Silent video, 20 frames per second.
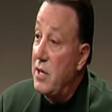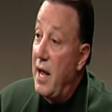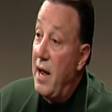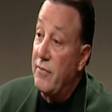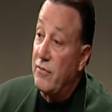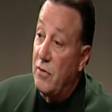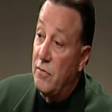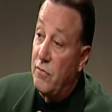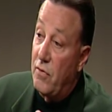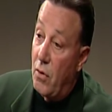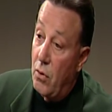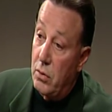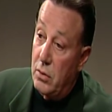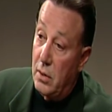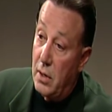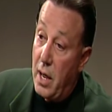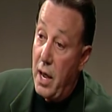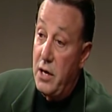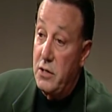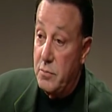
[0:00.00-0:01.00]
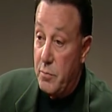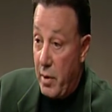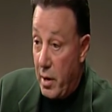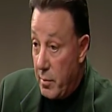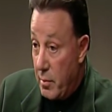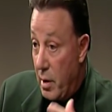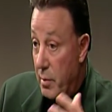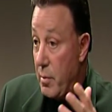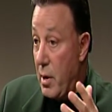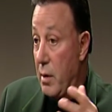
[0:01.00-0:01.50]
I have to vocalize me,
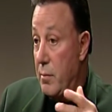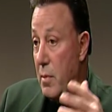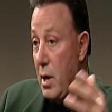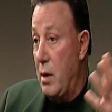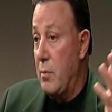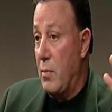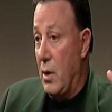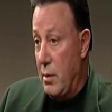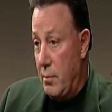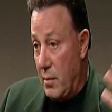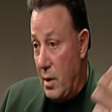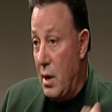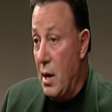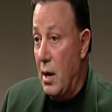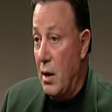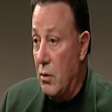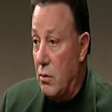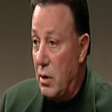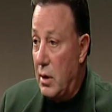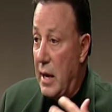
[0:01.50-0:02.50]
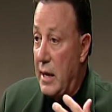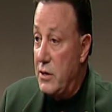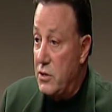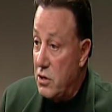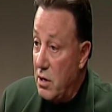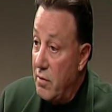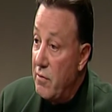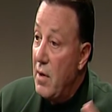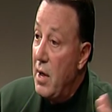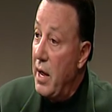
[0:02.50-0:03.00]
me, me, me, me, me, and all that
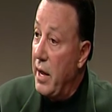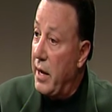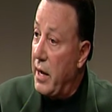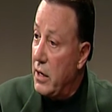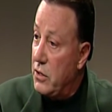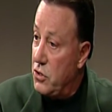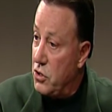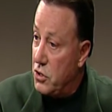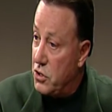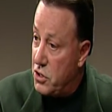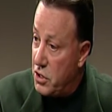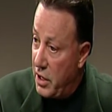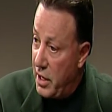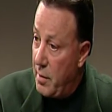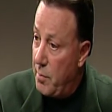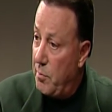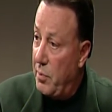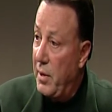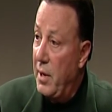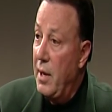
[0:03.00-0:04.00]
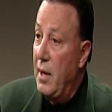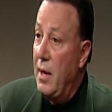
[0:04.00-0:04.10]
stuff, and get you sleep.